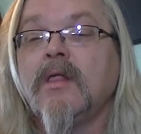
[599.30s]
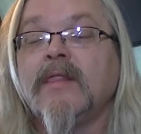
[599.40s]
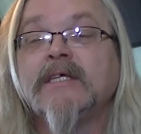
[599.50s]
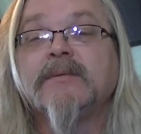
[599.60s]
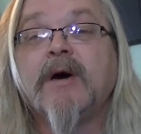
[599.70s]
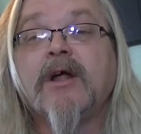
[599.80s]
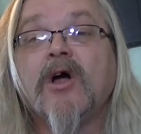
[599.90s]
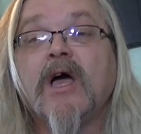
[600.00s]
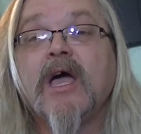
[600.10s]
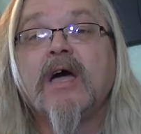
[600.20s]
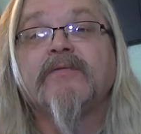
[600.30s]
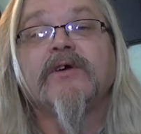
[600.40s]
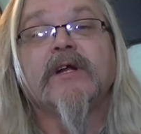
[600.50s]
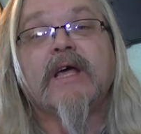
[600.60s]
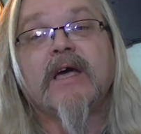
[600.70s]
That's about all I have for
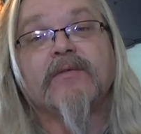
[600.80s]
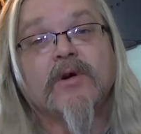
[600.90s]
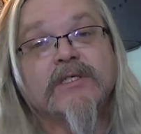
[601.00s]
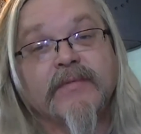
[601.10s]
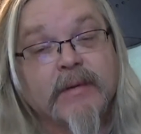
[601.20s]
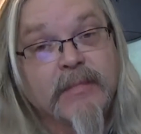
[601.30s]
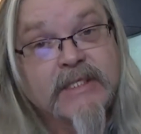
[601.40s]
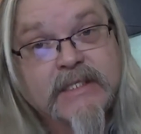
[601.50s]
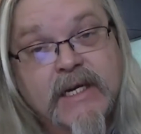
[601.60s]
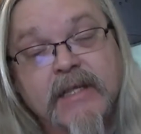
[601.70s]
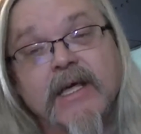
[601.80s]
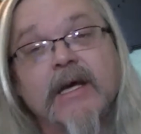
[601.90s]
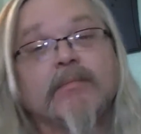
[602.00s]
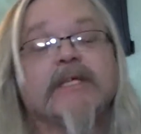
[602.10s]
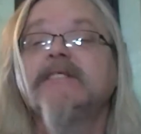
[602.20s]
you today. Of course, if I missed
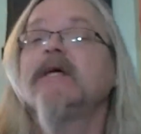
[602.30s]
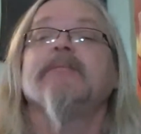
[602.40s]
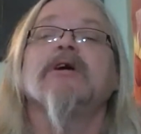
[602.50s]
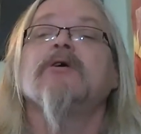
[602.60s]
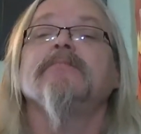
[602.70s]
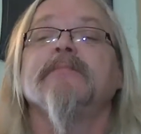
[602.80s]
anything, please let me know.